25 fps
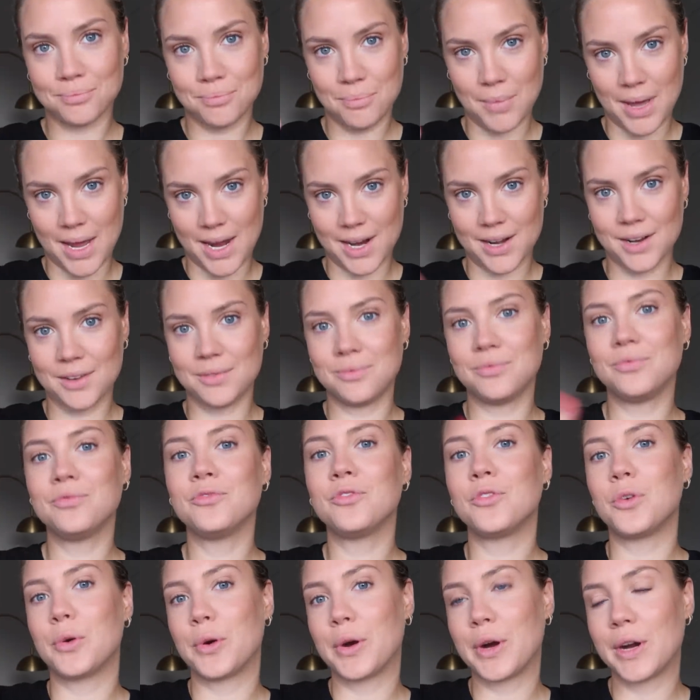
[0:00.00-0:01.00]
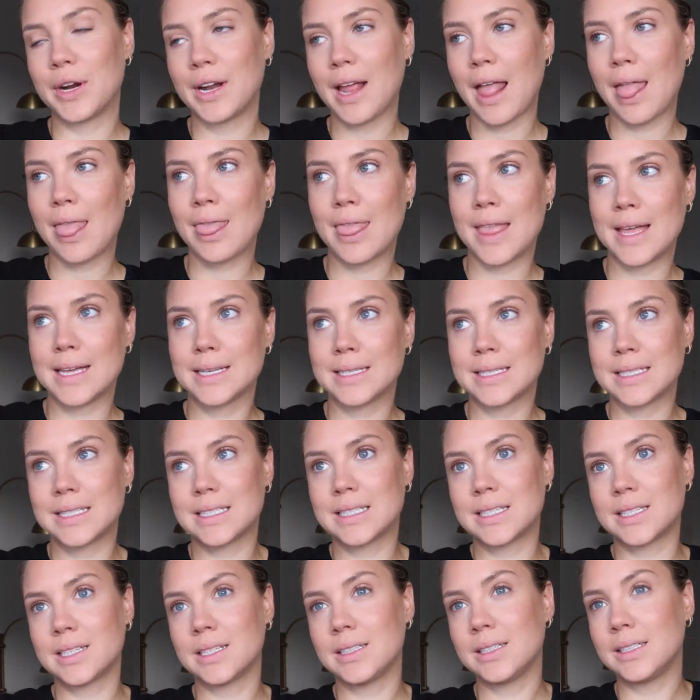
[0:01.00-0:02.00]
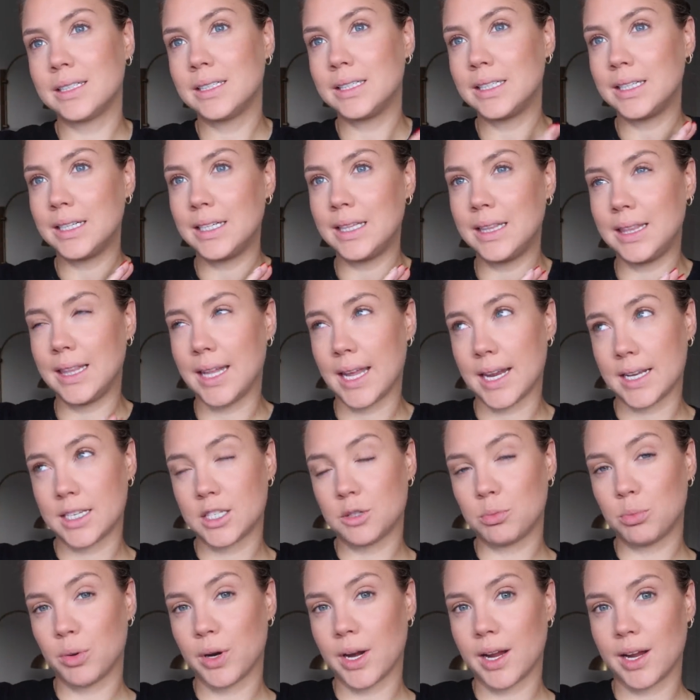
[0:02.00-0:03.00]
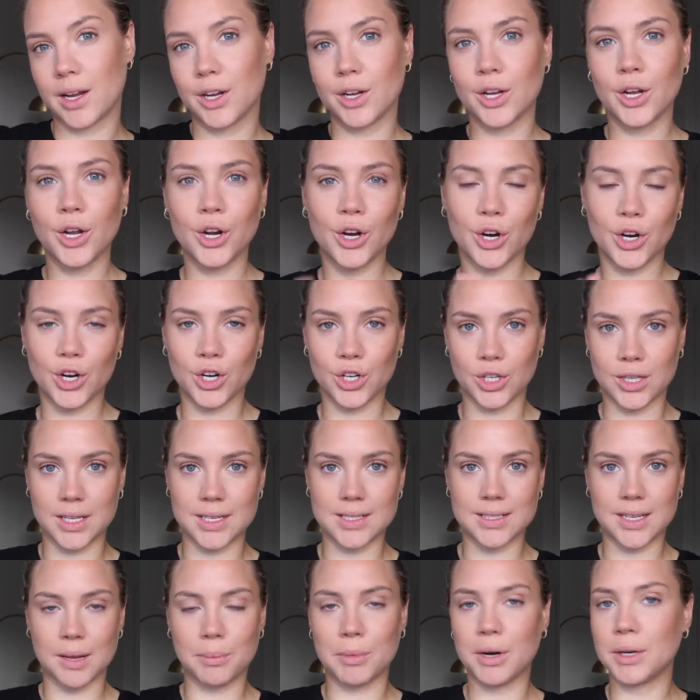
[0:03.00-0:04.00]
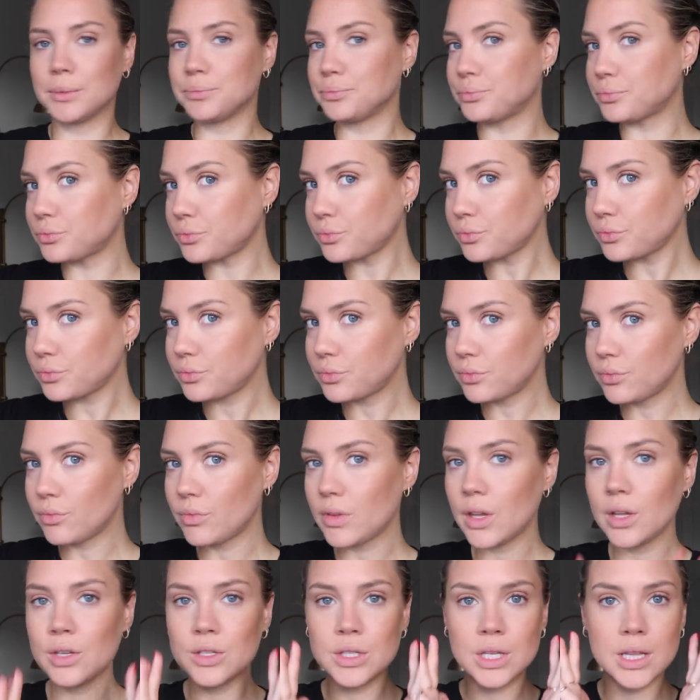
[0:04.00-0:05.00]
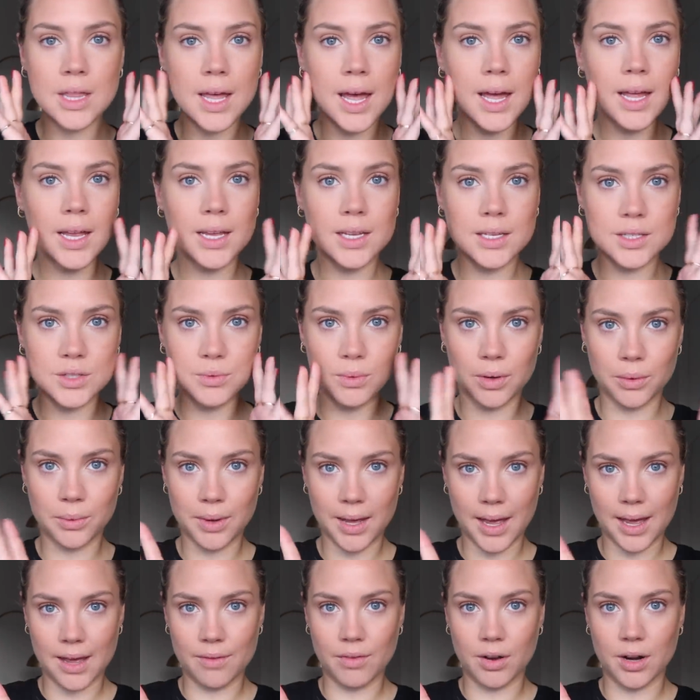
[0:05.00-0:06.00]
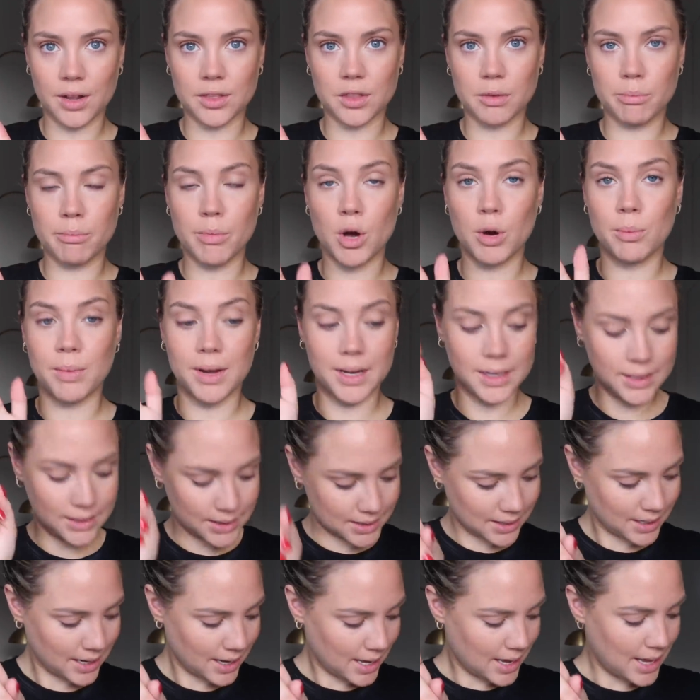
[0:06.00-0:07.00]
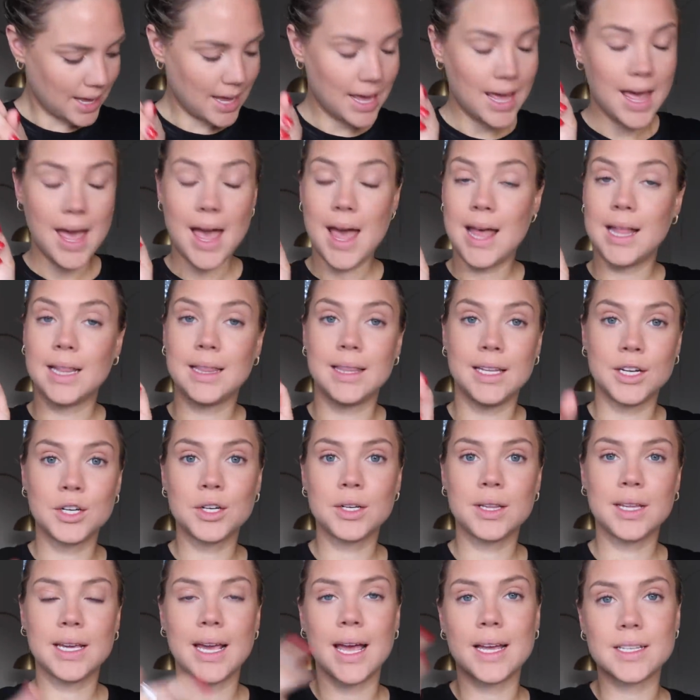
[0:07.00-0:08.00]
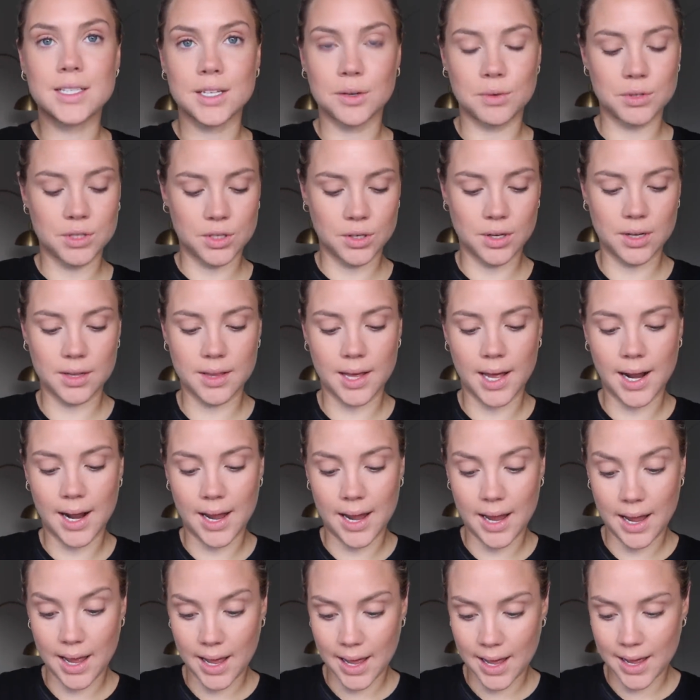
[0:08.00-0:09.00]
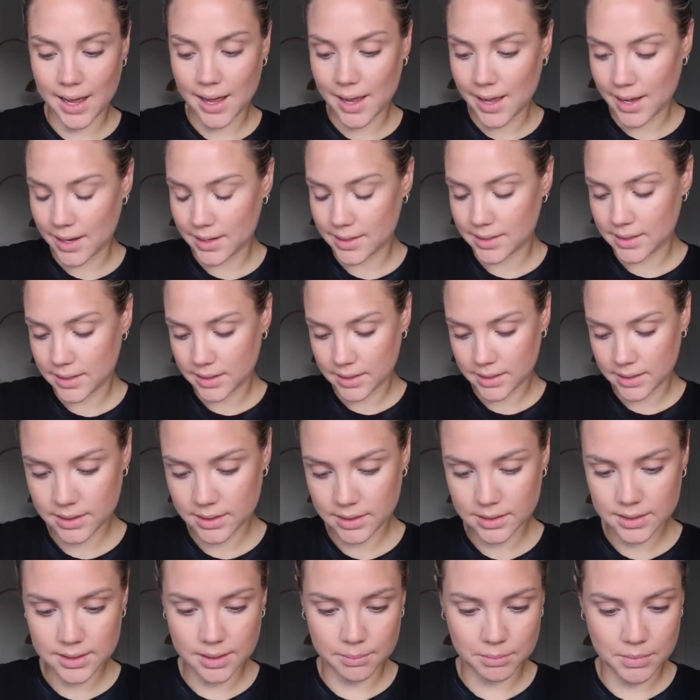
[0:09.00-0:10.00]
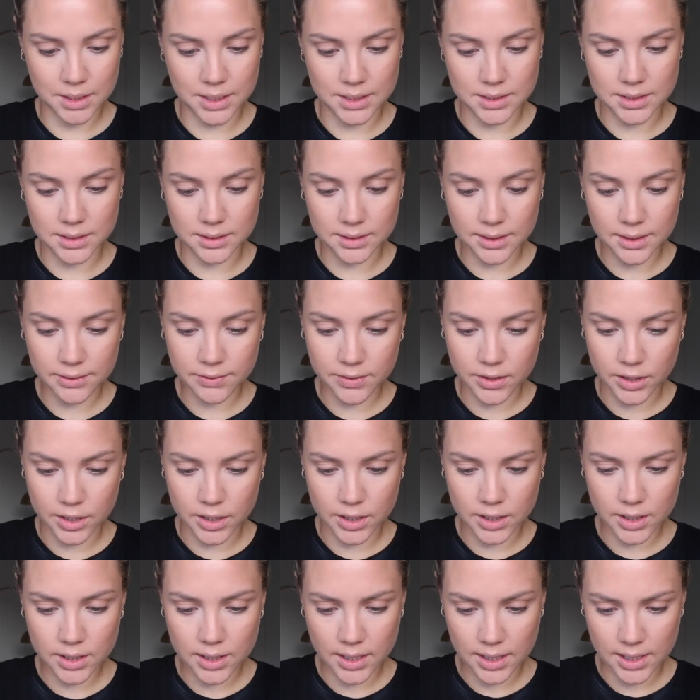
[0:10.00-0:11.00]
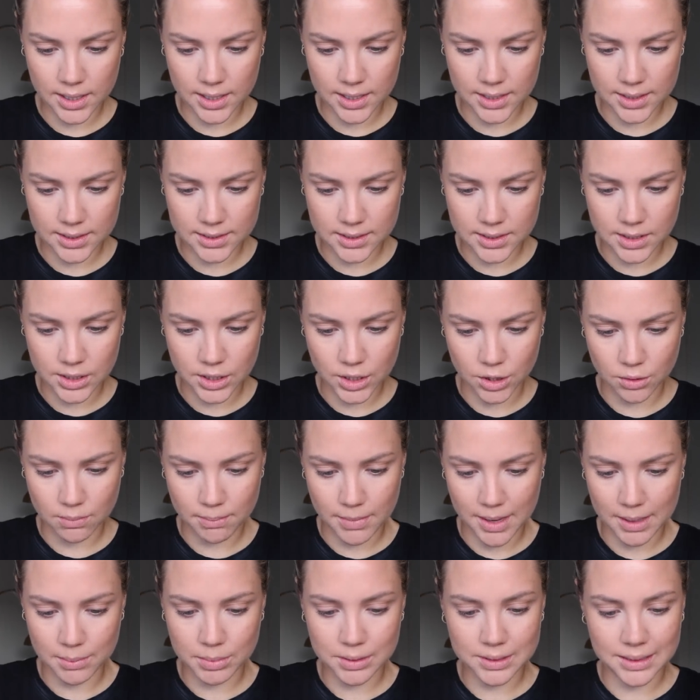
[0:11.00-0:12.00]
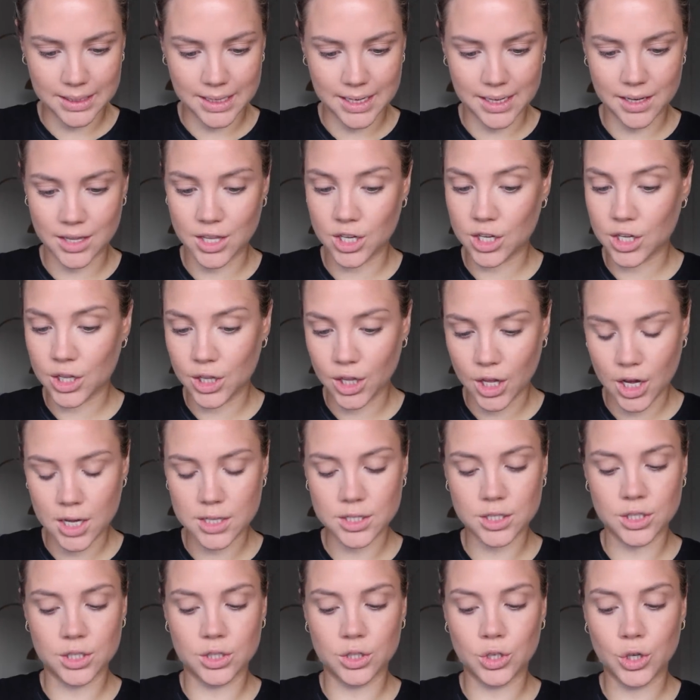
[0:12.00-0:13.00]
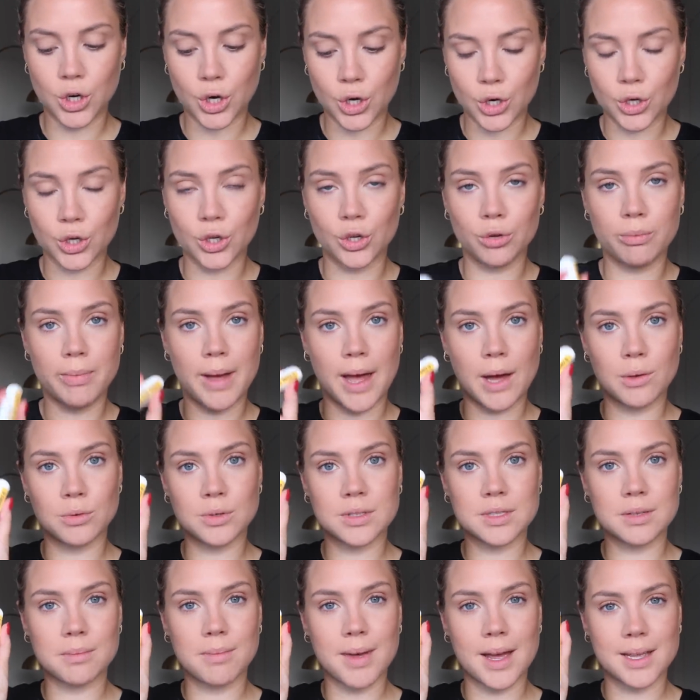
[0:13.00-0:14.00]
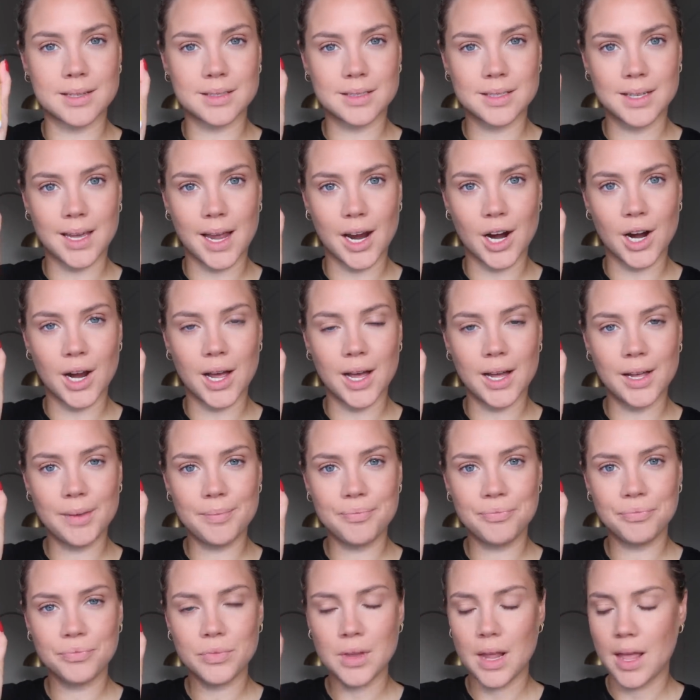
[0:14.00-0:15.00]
made for this late spring, early summer. So that is what we have on at the moment. Literally as I was doing that, I had something delivered. It is the new Maybelline The Colossal Curl Bounce Mascara.